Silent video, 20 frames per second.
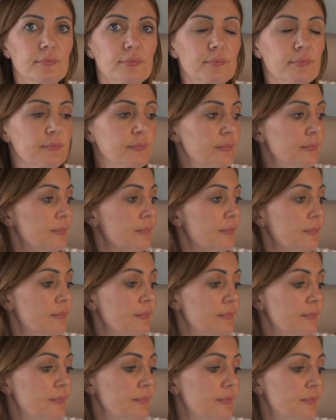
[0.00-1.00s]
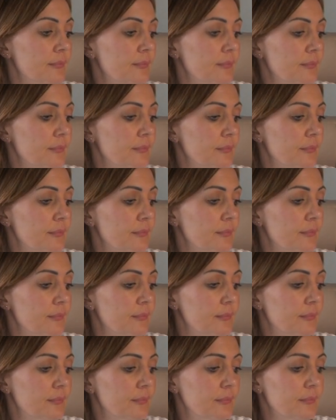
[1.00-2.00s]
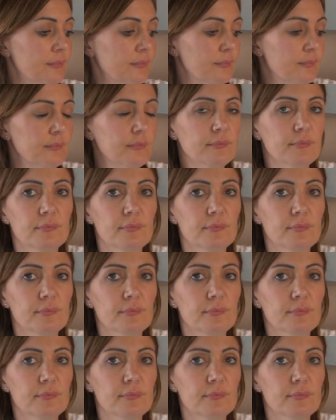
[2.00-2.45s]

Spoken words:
(not speaking)